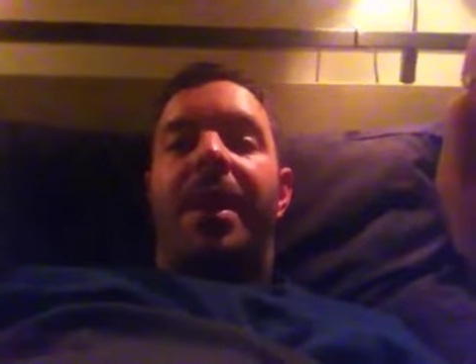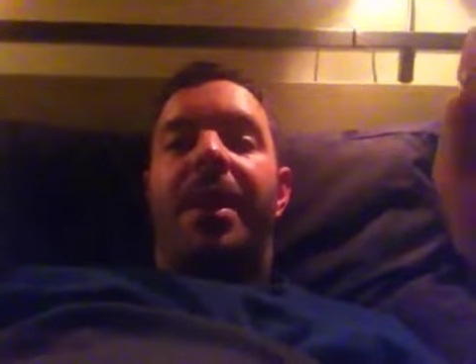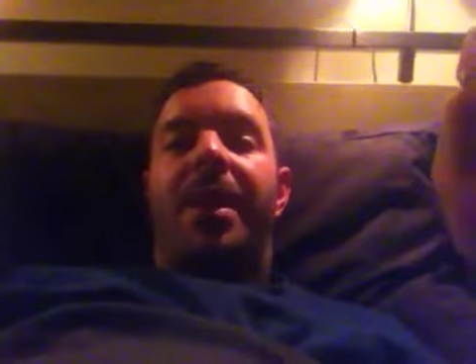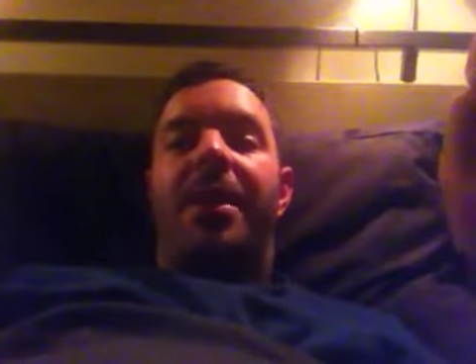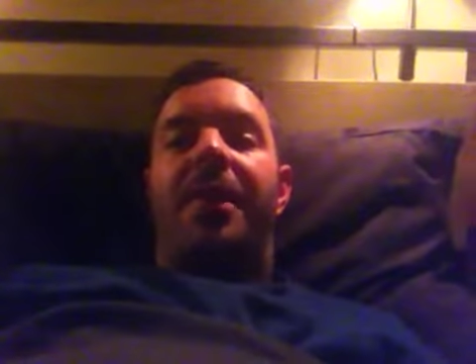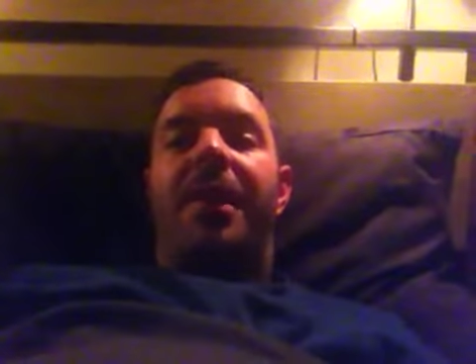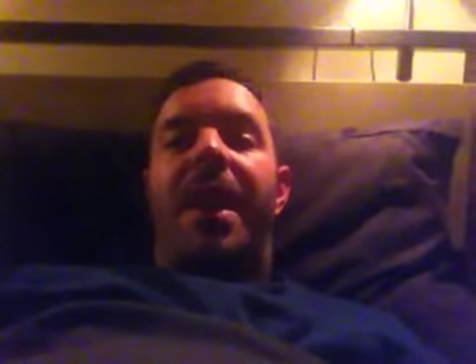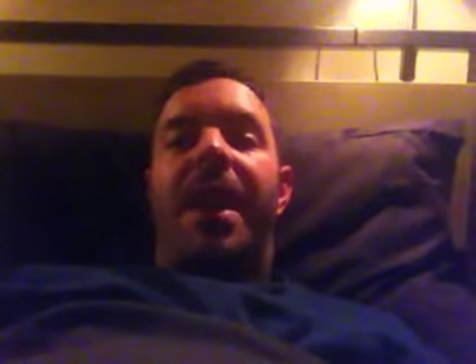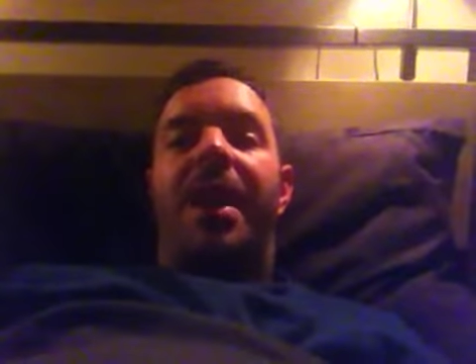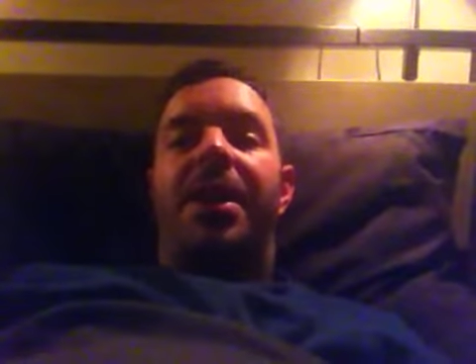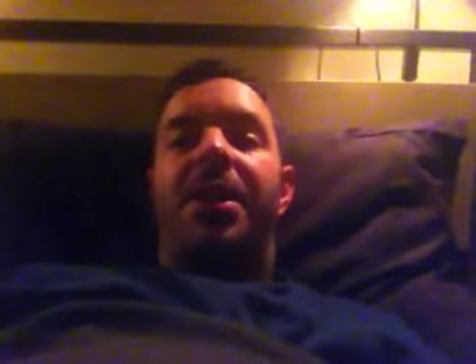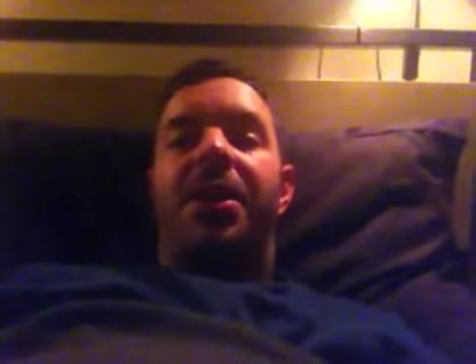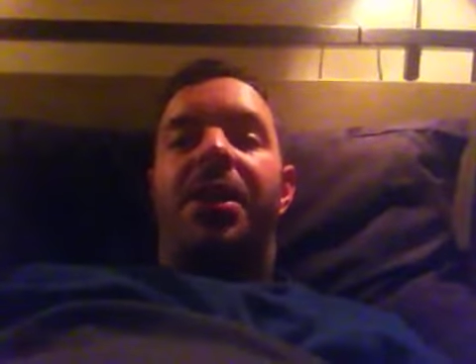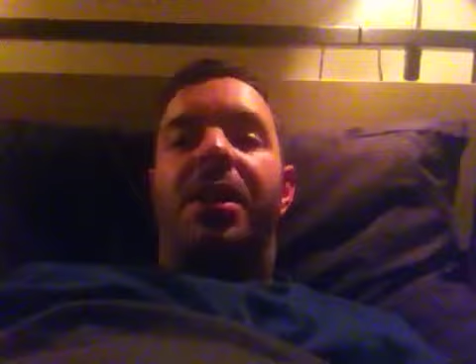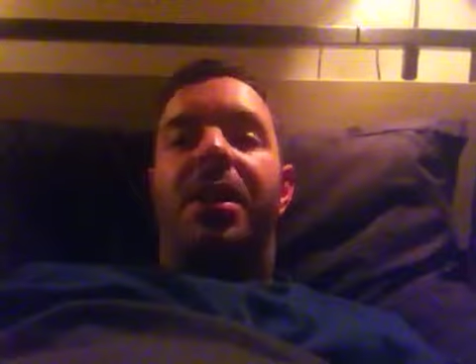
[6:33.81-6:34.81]
I've
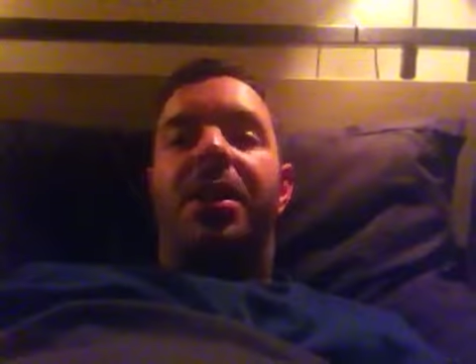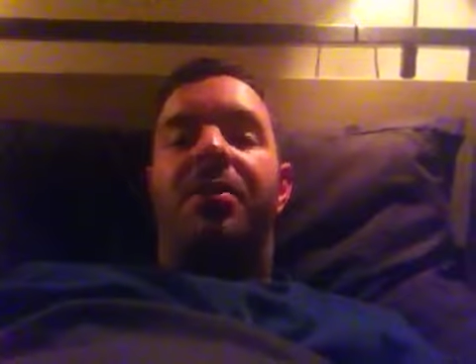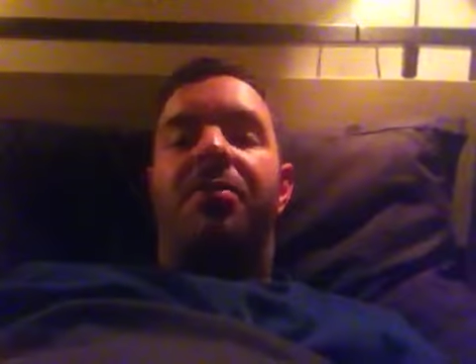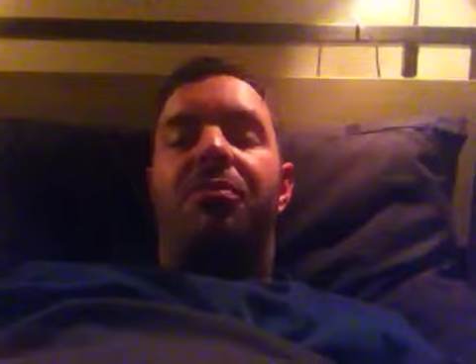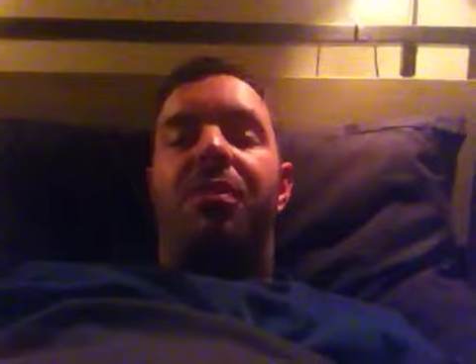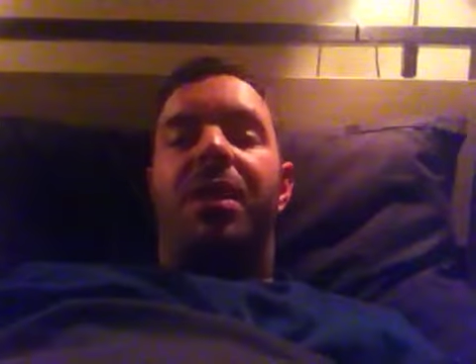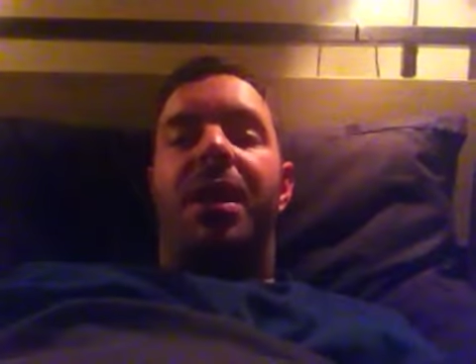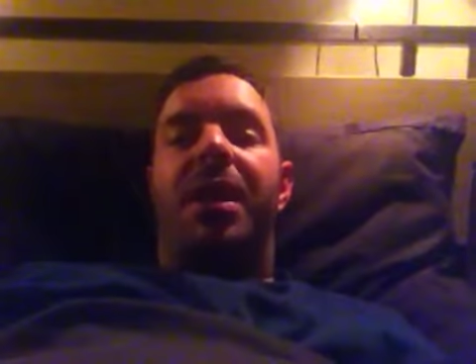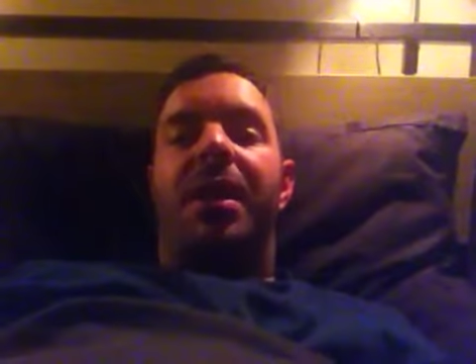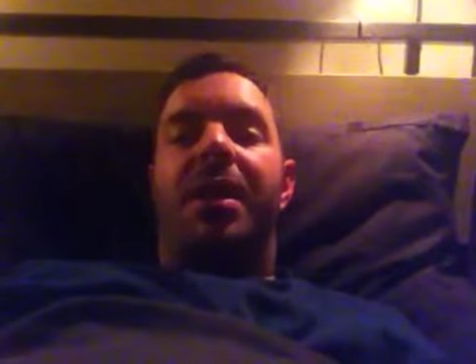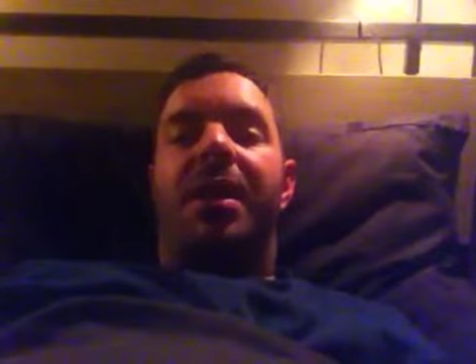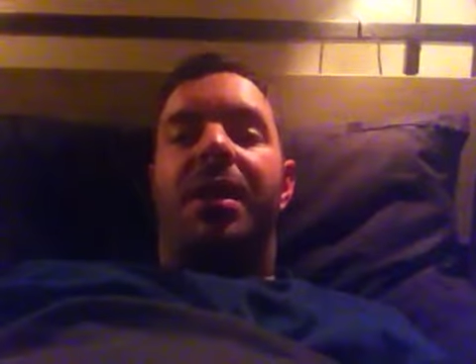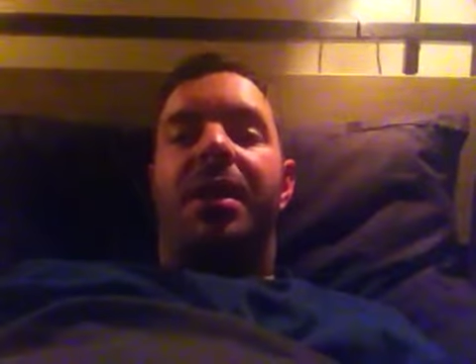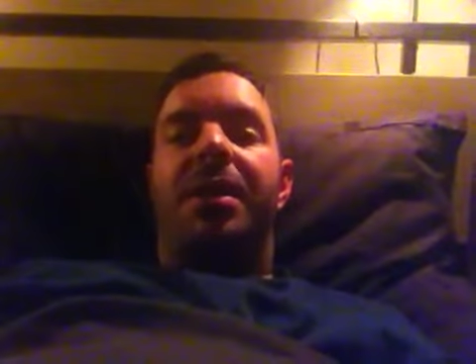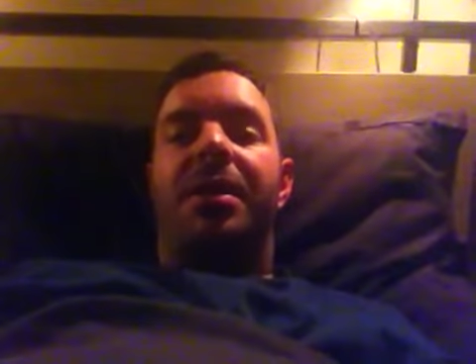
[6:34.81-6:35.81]
actually
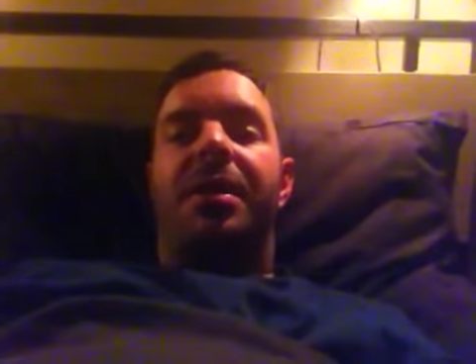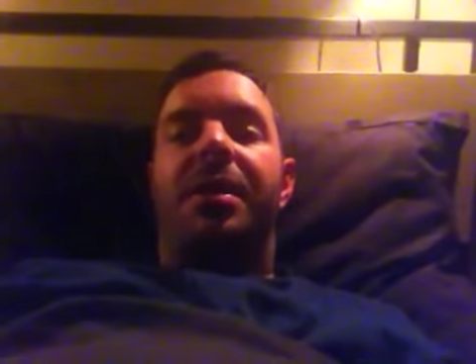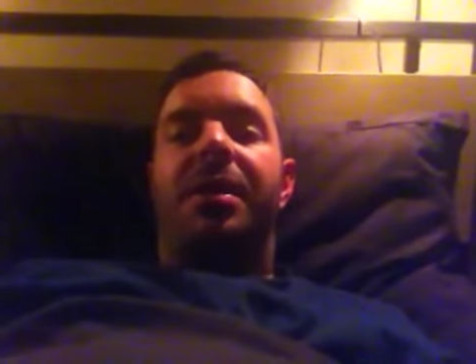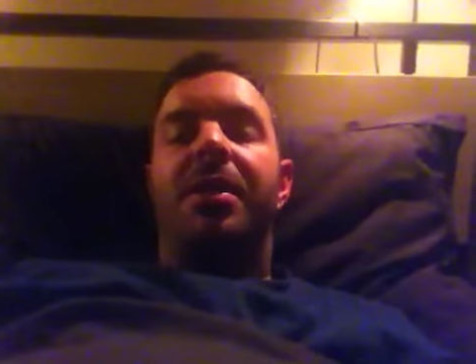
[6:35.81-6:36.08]
realised